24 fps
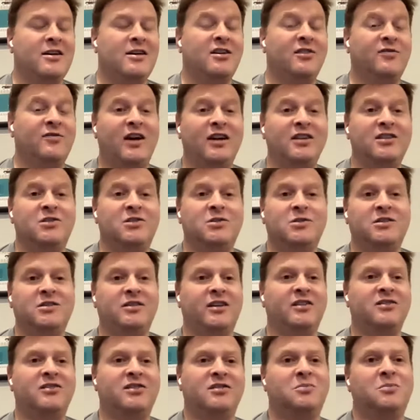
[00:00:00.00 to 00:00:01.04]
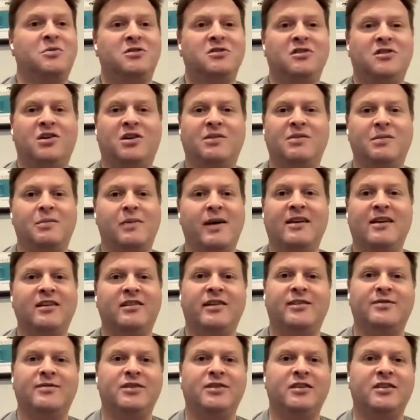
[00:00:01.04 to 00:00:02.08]
An advisor was actually supposed to call me back
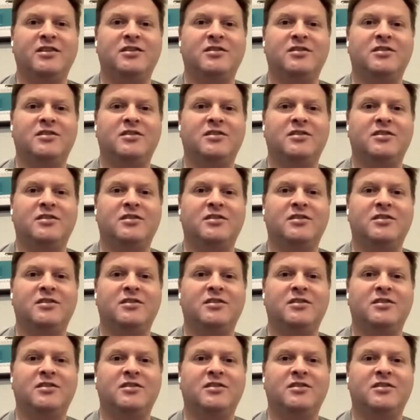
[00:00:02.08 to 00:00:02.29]
and never did.